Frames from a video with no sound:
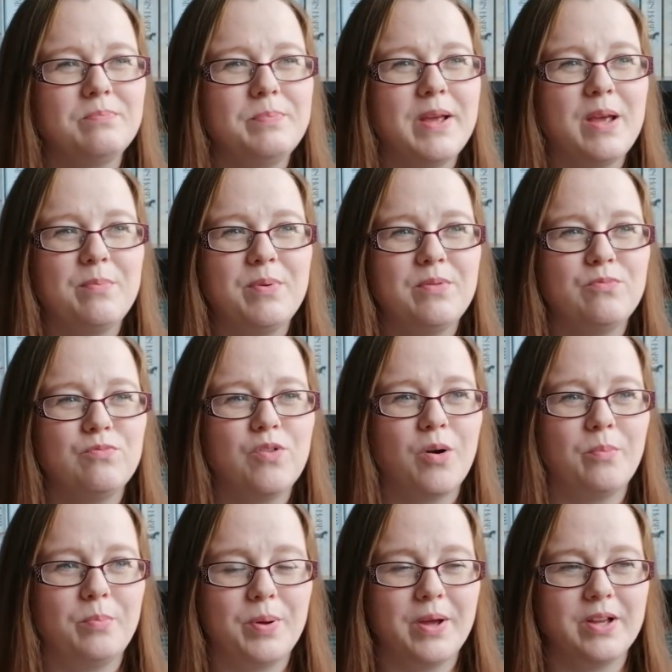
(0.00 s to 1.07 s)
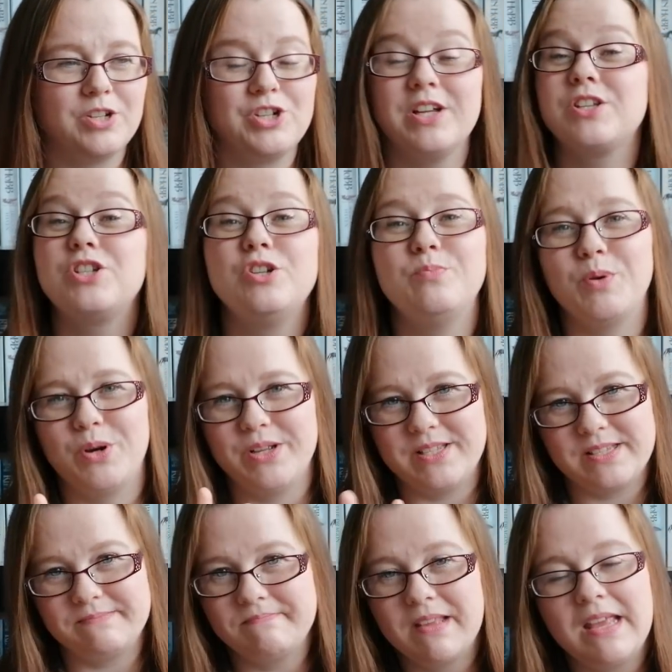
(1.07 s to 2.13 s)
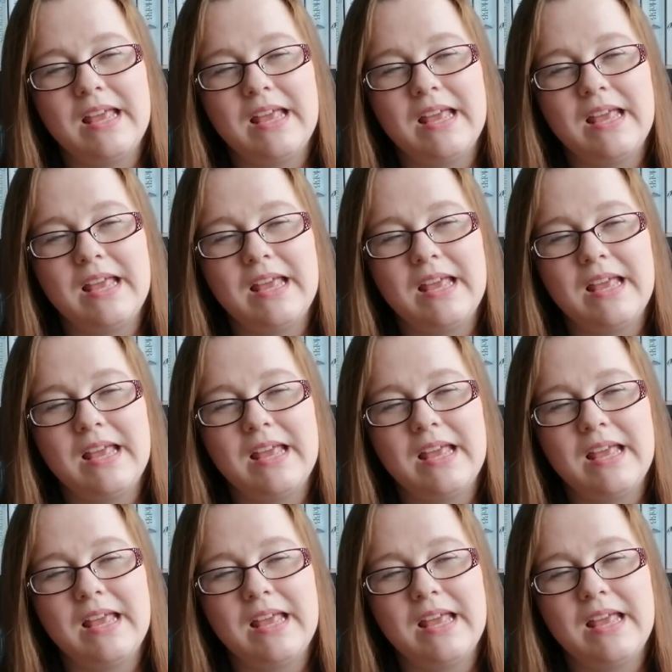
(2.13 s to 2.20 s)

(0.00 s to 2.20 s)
baby romper. She has 2 boys.